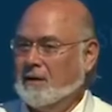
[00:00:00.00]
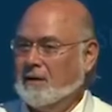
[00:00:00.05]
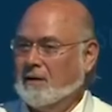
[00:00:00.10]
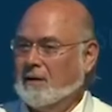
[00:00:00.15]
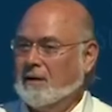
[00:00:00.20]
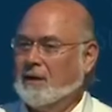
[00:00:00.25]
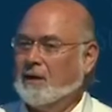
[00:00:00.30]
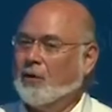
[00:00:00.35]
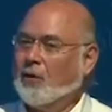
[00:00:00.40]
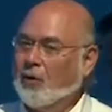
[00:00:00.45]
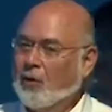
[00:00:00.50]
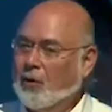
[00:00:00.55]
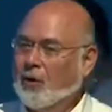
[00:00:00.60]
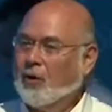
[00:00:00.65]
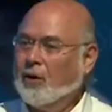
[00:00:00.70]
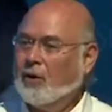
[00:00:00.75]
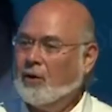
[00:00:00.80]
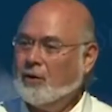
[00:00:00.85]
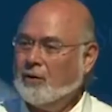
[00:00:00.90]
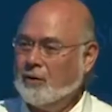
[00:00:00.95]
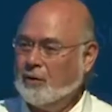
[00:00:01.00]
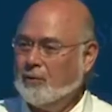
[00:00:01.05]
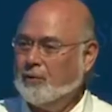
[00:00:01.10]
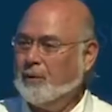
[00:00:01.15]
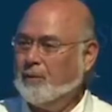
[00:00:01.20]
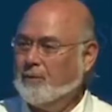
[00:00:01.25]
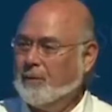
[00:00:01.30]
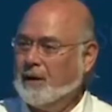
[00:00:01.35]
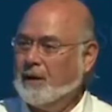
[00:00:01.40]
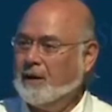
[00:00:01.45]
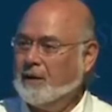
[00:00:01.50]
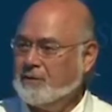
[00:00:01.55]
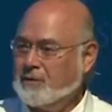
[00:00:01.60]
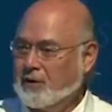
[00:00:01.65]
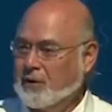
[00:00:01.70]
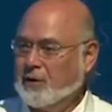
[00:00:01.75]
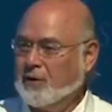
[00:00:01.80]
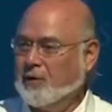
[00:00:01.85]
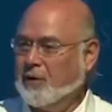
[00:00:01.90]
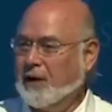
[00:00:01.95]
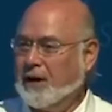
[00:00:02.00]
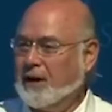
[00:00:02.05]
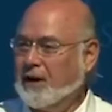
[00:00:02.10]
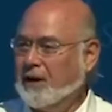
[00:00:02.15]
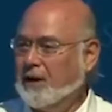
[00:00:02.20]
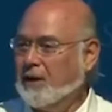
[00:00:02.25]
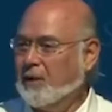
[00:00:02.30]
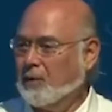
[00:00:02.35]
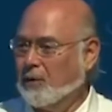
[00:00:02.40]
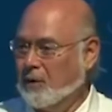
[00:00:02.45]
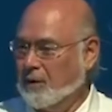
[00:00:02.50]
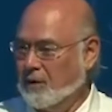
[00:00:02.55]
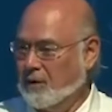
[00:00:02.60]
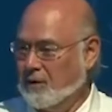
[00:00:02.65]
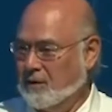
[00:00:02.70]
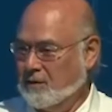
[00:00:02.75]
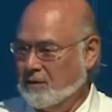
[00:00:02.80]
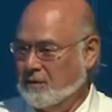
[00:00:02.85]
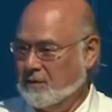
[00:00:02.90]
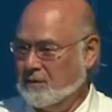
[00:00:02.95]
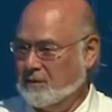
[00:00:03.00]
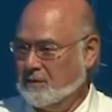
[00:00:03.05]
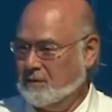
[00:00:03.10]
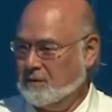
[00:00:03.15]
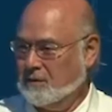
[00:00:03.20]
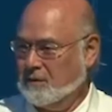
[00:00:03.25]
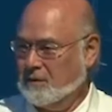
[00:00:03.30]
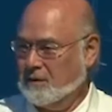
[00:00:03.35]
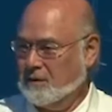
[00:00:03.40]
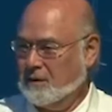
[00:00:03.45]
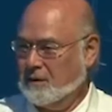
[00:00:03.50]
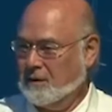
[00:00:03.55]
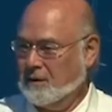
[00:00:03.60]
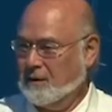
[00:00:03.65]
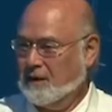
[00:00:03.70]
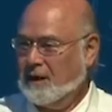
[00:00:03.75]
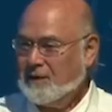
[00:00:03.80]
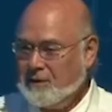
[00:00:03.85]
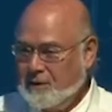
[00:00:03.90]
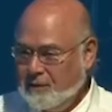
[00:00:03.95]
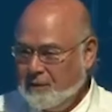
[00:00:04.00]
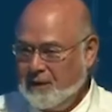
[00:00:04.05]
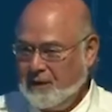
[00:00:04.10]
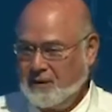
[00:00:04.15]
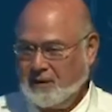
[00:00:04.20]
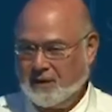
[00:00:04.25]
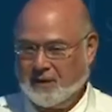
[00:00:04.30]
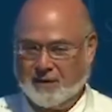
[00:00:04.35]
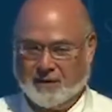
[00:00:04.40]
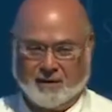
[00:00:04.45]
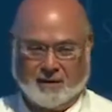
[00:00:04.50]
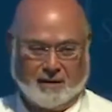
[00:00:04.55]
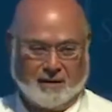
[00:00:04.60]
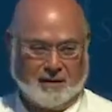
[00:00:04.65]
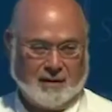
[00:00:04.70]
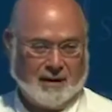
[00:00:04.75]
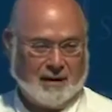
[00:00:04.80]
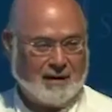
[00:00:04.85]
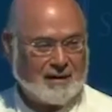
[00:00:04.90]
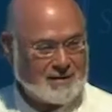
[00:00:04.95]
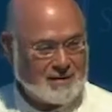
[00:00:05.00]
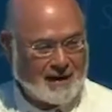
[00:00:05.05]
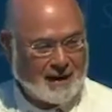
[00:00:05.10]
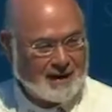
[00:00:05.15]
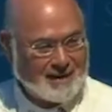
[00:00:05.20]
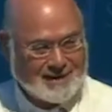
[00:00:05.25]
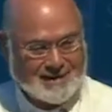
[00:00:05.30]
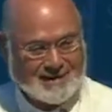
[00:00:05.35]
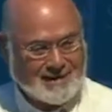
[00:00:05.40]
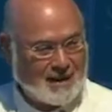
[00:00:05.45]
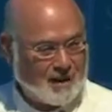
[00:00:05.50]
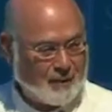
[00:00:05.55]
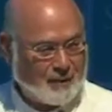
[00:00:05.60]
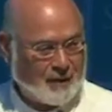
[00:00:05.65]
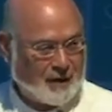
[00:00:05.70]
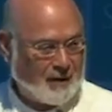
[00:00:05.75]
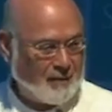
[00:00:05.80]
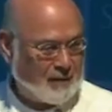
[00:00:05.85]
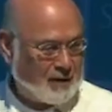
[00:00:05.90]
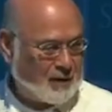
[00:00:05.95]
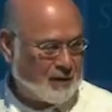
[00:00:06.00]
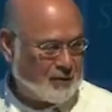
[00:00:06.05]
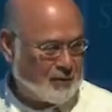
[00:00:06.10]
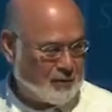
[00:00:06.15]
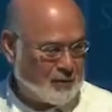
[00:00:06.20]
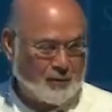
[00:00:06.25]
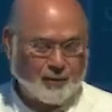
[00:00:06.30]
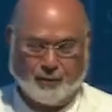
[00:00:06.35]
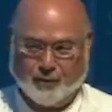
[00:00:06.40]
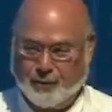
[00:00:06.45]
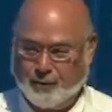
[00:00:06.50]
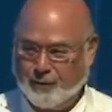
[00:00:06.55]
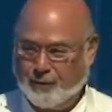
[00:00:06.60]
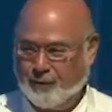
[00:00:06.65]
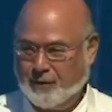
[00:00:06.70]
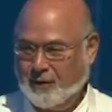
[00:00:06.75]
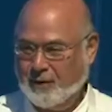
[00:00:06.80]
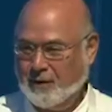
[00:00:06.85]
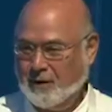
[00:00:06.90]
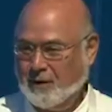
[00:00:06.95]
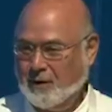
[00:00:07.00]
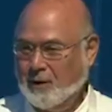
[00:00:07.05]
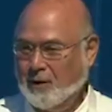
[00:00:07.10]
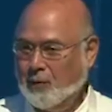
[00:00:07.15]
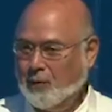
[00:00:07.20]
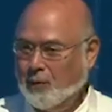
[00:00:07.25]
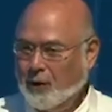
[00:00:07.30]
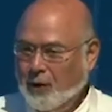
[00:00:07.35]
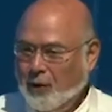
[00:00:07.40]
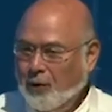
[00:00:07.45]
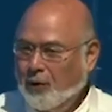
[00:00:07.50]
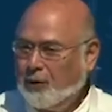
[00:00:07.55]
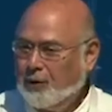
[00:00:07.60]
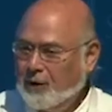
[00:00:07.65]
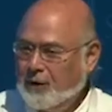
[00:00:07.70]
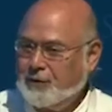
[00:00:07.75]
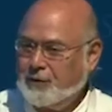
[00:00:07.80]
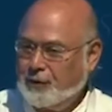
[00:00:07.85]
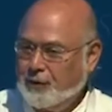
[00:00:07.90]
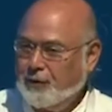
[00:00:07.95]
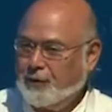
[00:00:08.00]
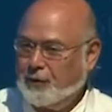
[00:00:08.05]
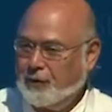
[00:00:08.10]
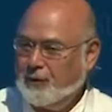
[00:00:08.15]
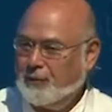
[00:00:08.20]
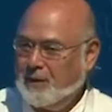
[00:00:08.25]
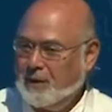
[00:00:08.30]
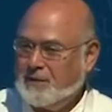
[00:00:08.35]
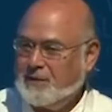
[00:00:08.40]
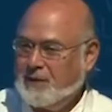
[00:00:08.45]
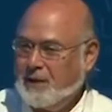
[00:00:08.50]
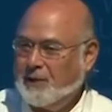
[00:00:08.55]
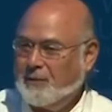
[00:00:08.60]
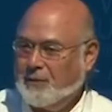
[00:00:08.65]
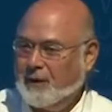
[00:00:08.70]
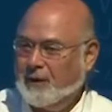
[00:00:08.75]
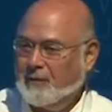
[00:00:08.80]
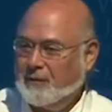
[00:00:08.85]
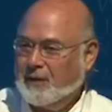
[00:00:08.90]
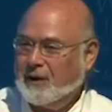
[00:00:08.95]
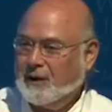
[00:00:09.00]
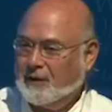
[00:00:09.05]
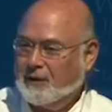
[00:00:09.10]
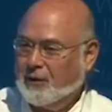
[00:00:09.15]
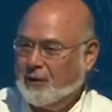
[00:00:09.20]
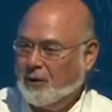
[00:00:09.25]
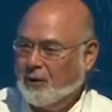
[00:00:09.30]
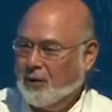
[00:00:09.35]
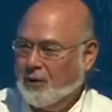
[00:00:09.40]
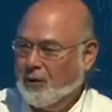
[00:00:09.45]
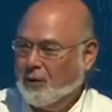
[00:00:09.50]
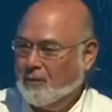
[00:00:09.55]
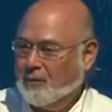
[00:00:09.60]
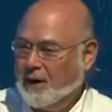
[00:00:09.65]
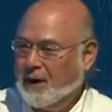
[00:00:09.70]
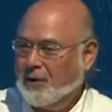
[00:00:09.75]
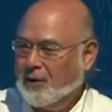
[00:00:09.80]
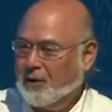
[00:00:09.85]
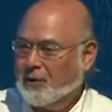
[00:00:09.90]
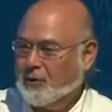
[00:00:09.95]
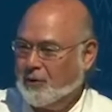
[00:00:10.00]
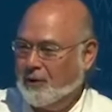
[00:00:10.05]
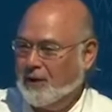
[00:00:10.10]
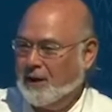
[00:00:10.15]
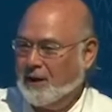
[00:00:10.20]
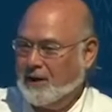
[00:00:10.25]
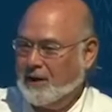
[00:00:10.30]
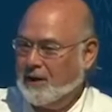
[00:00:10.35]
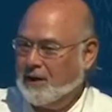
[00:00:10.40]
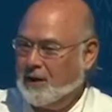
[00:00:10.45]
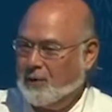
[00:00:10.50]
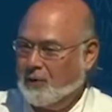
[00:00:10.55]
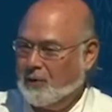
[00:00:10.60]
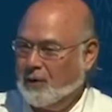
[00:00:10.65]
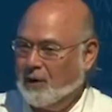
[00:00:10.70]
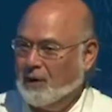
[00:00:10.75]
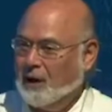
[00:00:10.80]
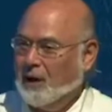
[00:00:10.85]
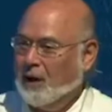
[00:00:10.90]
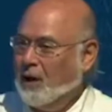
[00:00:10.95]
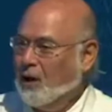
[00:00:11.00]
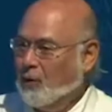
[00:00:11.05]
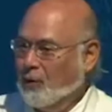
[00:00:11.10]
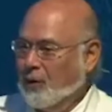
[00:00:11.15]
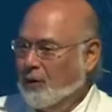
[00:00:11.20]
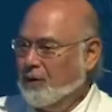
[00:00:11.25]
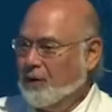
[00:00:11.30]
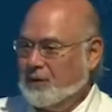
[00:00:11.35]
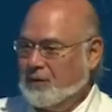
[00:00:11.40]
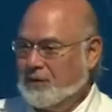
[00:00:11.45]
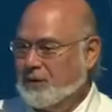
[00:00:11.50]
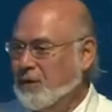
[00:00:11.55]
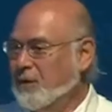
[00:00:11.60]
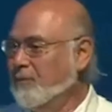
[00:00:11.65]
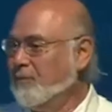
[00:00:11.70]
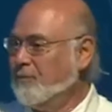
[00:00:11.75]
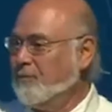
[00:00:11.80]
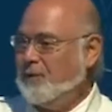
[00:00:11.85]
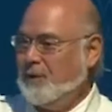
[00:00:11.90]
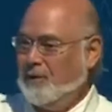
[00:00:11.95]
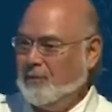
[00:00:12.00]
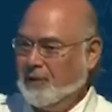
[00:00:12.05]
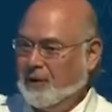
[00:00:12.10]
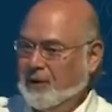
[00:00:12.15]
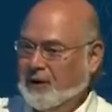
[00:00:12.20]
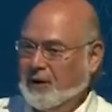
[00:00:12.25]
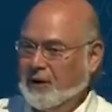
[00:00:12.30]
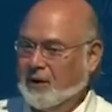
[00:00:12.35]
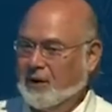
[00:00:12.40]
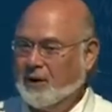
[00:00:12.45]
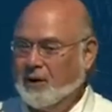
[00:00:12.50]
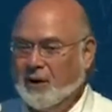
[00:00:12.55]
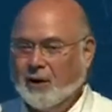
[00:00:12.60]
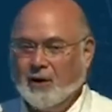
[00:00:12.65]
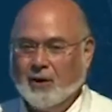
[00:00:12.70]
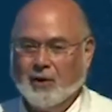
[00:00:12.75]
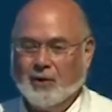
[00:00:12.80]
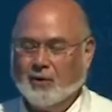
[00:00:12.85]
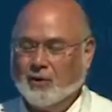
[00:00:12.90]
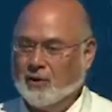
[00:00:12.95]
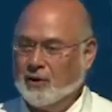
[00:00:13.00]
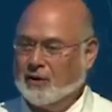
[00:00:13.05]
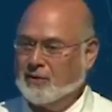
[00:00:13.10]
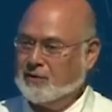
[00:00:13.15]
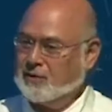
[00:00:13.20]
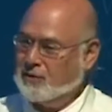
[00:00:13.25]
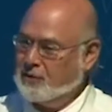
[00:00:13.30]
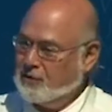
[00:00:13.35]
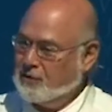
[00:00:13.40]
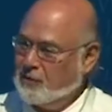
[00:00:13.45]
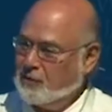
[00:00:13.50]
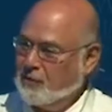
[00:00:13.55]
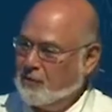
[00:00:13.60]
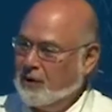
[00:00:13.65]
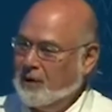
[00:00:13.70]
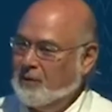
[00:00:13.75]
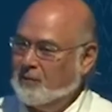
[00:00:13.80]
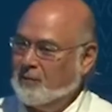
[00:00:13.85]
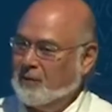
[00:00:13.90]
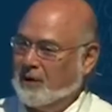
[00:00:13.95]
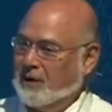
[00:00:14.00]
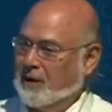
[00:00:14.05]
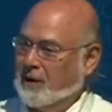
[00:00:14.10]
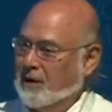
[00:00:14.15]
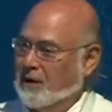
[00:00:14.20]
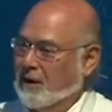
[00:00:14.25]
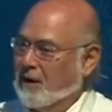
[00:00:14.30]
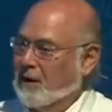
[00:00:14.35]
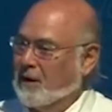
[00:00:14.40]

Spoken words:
that all human beings are created equal. That's a vision. It's not a self-evident truth. We hold this truth to be self-evident that all men are created equal. Well, there are some people here who are extremely